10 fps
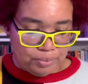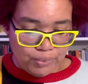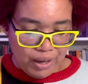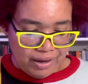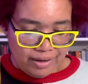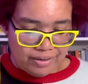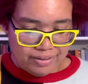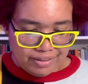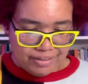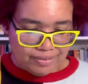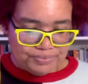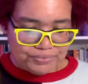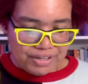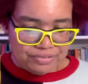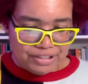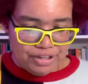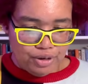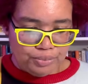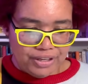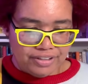I really
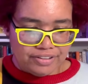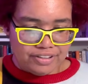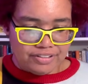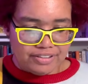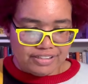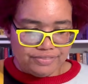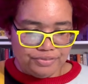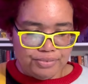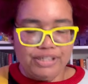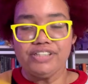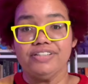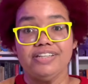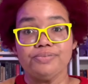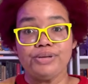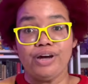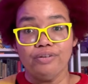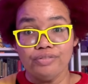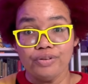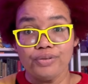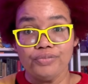hope that this information has been
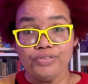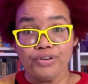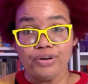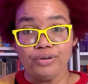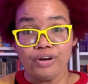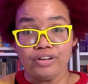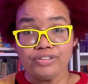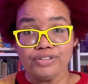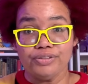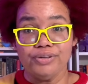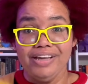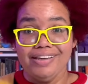helpful for you all to